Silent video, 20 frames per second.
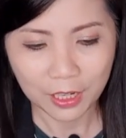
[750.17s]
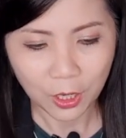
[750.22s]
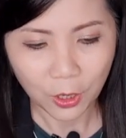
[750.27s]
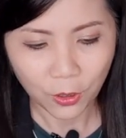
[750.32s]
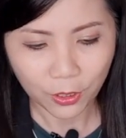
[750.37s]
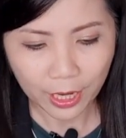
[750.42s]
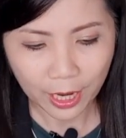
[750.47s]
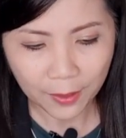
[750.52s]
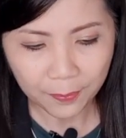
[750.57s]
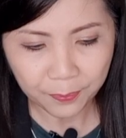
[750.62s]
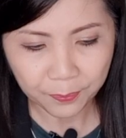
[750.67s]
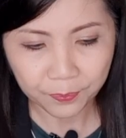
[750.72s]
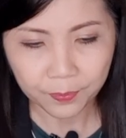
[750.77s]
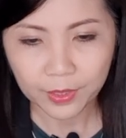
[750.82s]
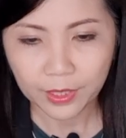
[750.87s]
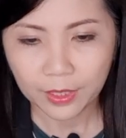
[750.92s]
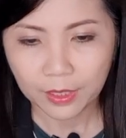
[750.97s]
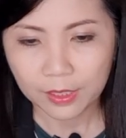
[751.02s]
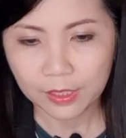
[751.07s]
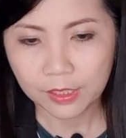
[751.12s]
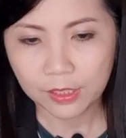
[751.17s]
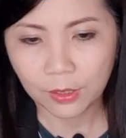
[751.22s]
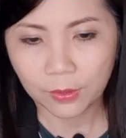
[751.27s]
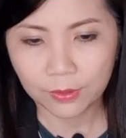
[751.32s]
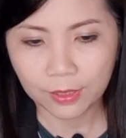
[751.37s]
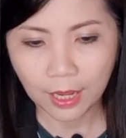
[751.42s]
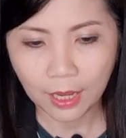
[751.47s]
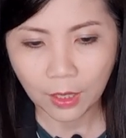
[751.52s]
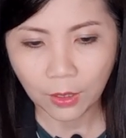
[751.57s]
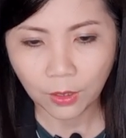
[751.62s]
Okay, so
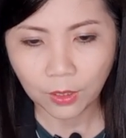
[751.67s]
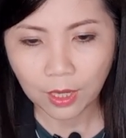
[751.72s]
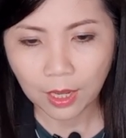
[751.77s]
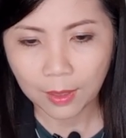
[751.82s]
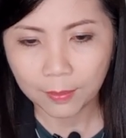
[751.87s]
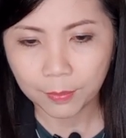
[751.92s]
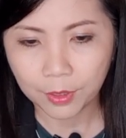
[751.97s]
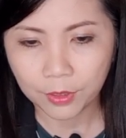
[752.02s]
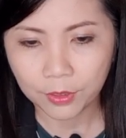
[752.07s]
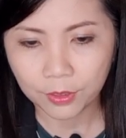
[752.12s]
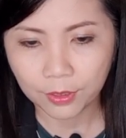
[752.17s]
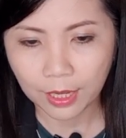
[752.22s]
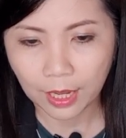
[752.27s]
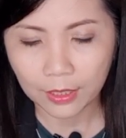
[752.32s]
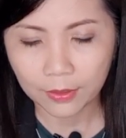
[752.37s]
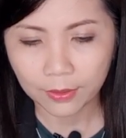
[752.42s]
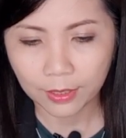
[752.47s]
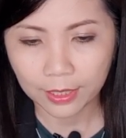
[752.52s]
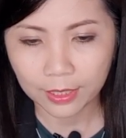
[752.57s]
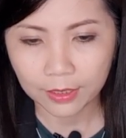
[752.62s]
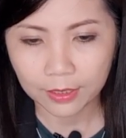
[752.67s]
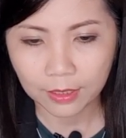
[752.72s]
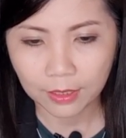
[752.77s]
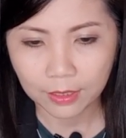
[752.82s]
now I'm going to calculate.